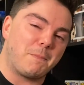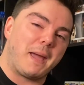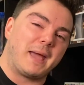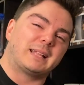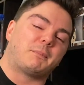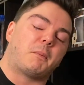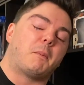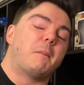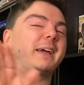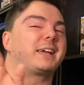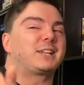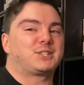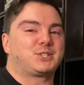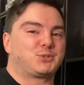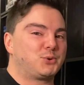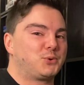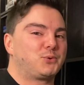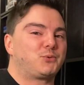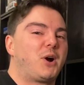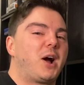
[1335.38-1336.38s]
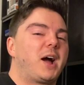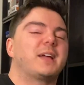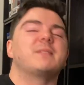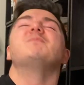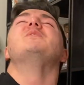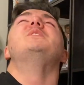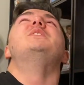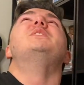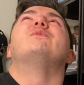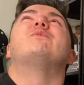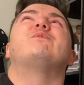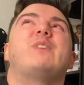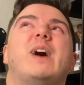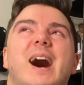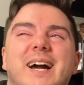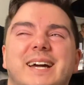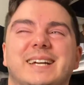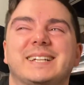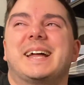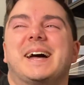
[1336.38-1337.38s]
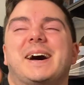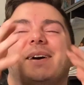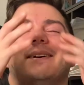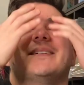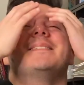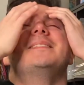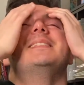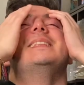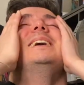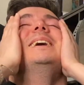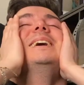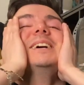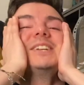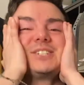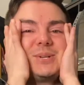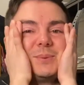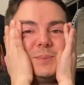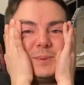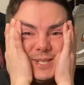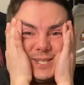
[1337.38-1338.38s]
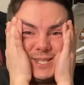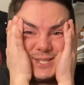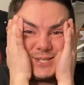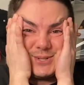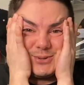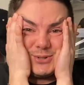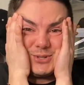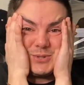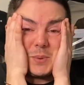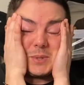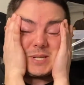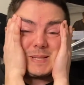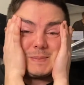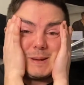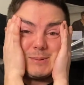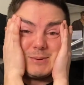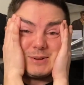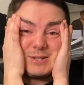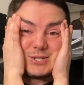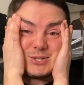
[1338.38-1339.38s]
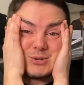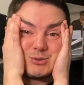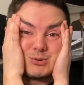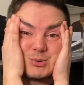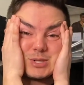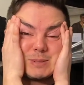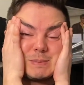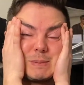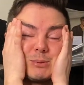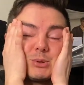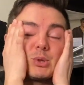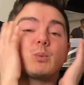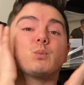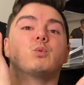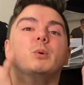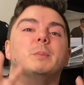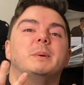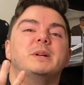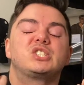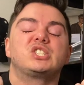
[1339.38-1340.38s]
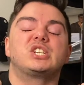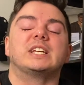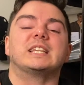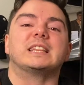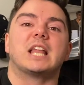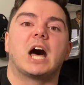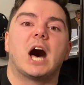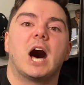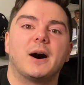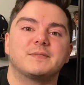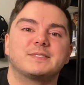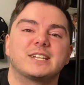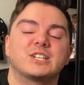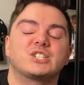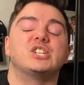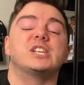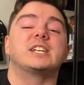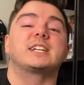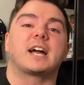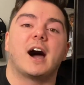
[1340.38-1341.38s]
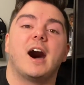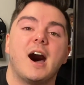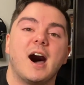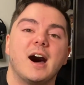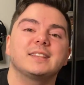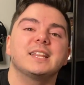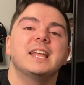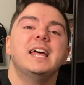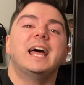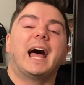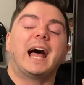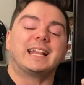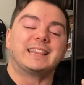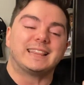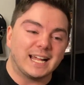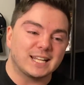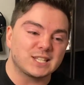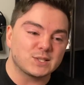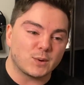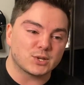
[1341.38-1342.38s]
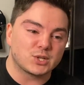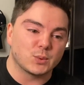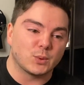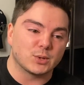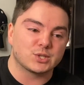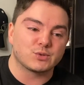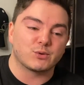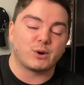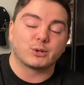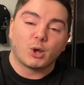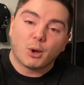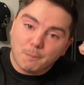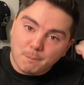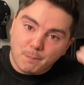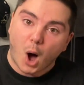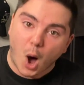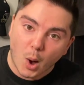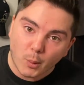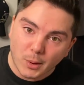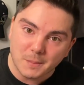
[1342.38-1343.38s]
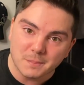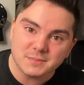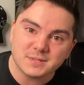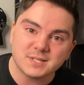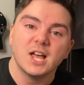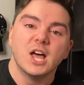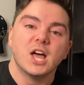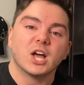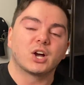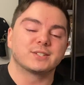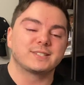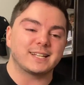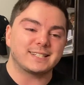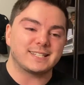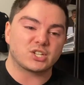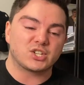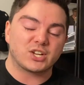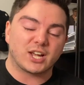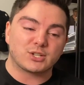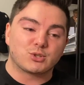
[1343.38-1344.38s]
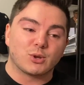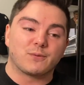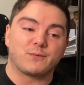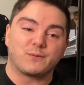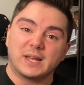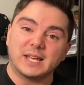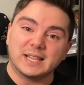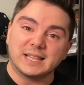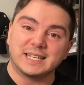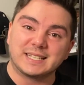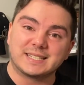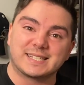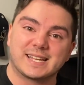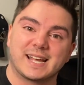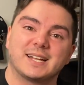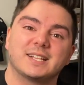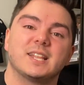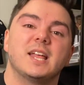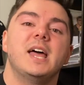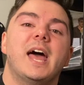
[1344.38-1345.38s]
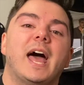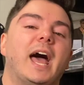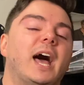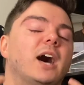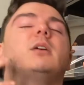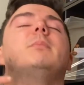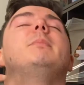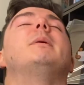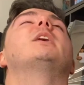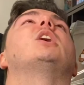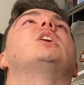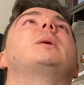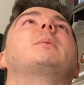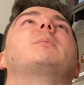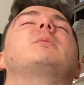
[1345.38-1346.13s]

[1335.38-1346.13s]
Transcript: pan up like it's Sue, right? Fucking hell! She wants Sue, she wants to be with Sue, she wants to be with the woman she loves, and she can't, and that's why she wants to write her poems, because that's how she gets her feelings out. Oh my god, I'm